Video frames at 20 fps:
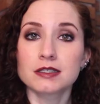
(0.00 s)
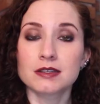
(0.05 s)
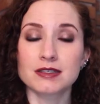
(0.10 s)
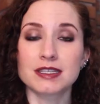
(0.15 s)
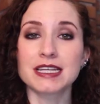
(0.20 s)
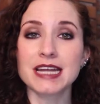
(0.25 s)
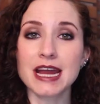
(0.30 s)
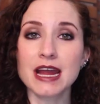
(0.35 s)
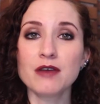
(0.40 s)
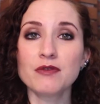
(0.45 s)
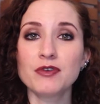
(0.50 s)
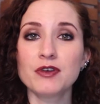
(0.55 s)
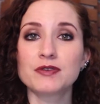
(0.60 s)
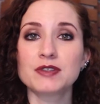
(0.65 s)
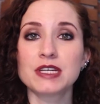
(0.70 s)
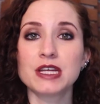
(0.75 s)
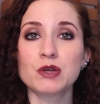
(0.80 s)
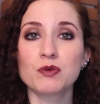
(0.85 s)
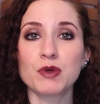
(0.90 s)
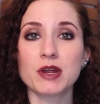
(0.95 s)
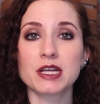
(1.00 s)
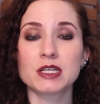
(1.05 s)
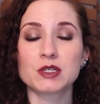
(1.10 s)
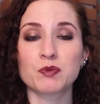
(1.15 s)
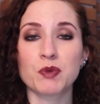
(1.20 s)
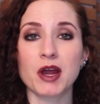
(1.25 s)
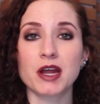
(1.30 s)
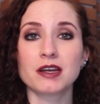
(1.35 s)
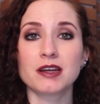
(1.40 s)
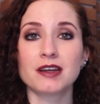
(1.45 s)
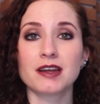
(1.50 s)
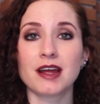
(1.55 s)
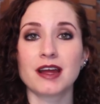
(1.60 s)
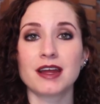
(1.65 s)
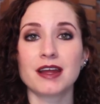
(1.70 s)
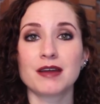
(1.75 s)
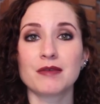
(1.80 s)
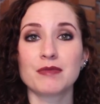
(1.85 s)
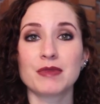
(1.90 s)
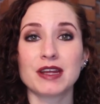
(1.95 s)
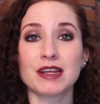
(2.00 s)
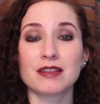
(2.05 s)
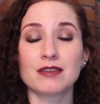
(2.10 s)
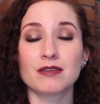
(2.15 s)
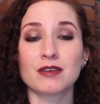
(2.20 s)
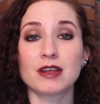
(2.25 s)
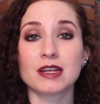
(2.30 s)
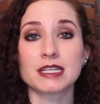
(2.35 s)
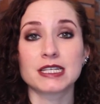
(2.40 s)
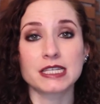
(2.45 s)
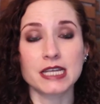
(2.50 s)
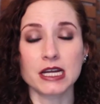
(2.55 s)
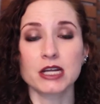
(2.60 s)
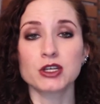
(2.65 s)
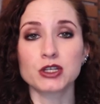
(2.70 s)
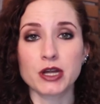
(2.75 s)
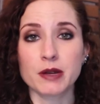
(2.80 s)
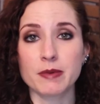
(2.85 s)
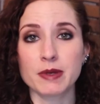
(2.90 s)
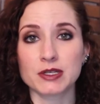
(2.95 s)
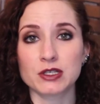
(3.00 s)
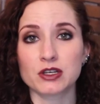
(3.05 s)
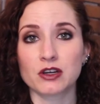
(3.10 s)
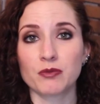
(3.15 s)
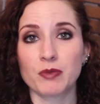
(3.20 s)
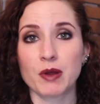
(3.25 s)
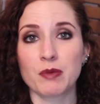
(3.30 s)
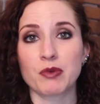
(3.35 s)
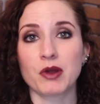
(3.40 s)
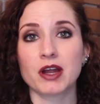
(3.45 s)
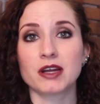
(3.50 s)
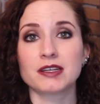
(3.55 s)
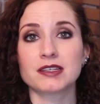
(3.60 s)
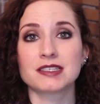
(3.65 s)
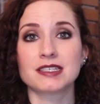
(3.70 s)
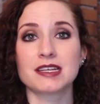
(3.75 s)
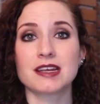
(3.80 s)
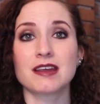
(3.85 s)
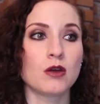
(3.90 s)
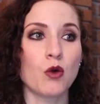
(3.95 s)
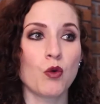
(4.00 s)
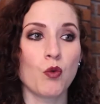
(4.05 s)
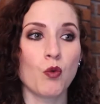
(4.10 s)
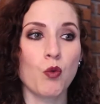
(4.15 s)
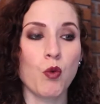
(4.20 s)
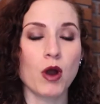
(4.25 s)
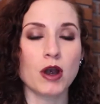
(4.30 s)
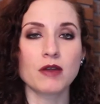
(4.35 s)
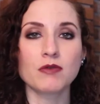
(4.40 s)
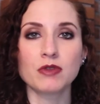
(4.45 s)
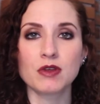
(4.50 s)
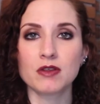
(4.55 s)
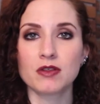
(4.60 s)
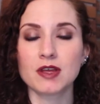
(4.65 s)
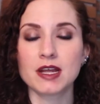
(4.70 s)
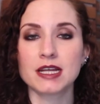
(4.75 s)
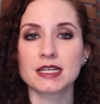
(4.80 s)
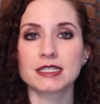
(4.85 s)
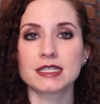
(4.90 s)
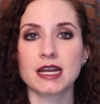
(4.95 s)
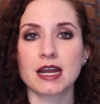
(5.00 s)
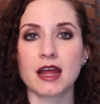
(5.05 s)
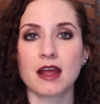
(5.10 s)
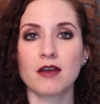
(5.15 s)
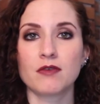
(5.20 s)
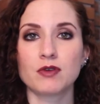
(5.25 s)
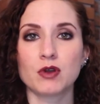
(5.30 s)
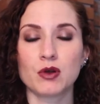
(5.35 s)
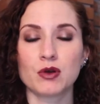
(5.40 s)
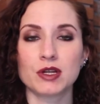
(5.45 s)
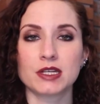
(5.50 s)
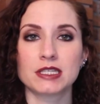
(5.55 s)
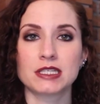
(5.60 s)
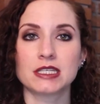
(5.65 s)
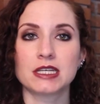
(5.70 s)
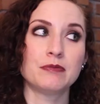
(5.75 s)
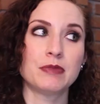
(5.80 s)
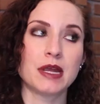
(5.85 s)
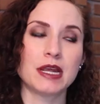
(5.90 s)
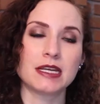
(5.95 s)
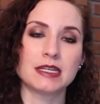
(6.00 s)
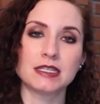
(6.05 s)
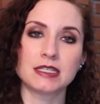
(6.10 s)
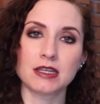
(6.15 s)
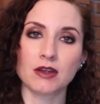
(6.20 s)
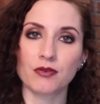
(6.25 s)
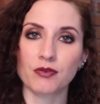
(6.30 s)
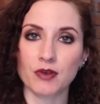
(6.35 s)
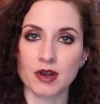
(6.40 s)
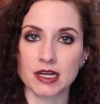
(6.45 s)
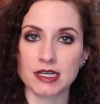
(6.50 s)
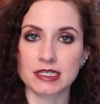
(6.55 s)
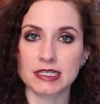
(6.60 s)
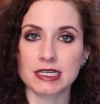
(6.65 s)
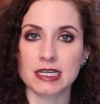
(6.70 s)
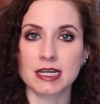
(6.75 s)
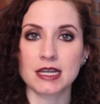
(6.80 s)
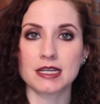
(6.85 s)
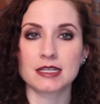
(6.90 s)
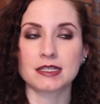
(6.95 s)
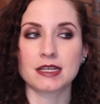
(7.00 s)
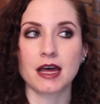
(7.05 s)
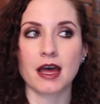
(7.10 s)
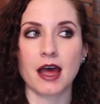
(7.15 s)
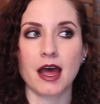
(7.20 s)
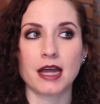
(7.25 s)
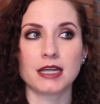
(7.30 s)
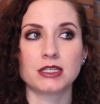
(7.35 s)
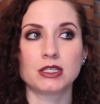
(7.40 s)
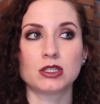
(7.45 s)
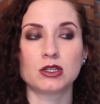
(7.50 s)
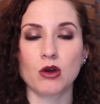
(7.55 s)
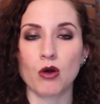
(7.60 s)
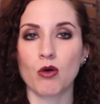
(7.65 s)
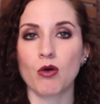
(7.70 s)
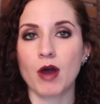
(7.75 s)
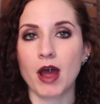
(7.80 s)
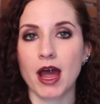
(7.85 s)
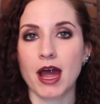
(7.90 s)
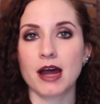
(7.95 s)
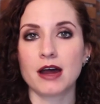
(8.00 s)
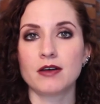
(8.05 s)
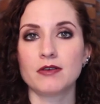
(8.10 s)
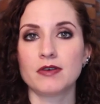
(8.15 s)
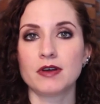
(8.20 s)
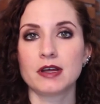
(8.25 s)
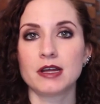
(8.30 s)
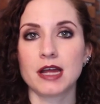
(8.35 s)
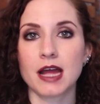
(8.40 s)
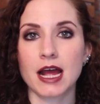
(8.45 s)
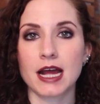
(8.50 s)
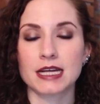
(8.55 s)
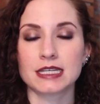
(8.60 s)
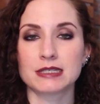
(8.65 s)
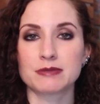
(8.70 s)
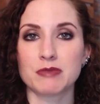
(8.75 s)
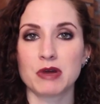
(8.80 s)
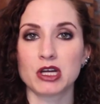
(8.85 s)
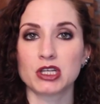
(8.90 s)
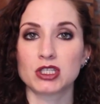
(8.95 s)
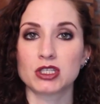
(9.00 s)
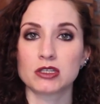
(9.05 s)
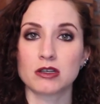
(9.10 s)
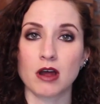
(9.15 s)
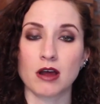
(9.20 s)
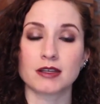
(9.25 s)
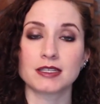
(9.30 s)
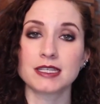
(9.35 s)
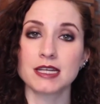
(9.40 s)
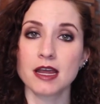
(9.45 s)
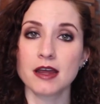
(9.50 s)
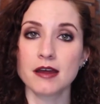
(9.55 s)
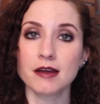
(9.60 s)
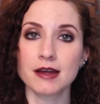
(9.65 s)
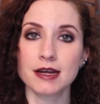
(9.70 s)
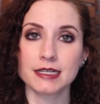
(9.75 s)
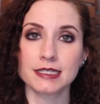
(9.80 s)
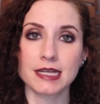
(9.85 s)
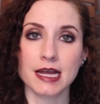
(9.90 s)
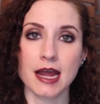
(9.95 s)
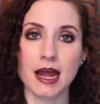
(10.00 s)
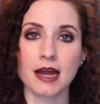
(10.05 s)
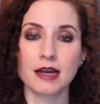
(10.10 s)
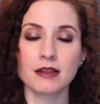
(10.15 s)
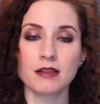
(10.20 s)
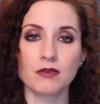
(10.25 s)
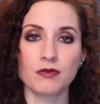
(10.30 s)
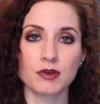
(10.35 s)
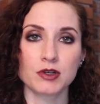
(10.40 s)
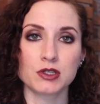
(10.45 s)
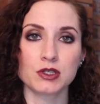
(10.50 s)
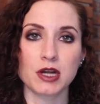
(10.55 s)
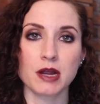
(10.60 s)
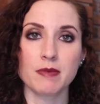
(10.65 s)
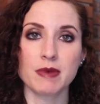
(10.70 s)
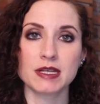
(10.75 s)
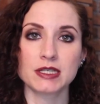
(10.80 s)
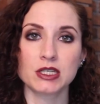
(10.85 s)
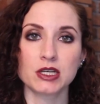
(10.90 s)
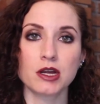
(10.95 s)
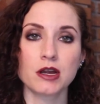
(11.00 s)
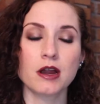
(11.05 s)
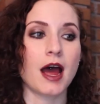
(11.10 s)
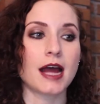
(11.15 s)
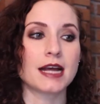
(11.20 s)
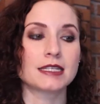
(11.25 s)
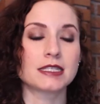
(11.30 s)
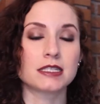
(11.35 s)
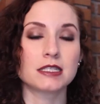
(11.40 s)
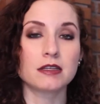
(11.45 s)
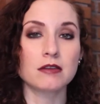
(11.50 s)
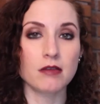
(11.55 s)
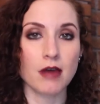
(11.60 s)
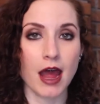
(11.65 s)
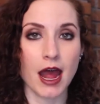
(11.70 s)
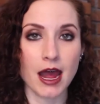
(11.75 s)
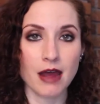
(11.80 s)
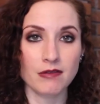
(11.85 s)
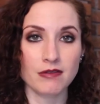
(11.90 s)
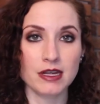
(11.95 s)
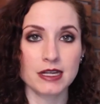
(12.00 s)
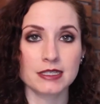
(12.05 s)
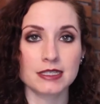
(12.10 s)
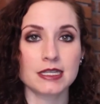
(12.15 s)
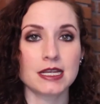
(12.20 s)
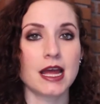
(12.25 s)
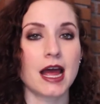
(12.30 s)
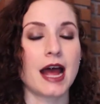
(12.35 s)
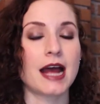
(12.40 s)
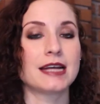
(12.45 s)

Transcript: So today I'm 15 weeks pregnant. I am in the second trimester of my pregnancy. One of the things that I have noticed being different is that I don't have as much nausea as I had in the first trimester. I still have it.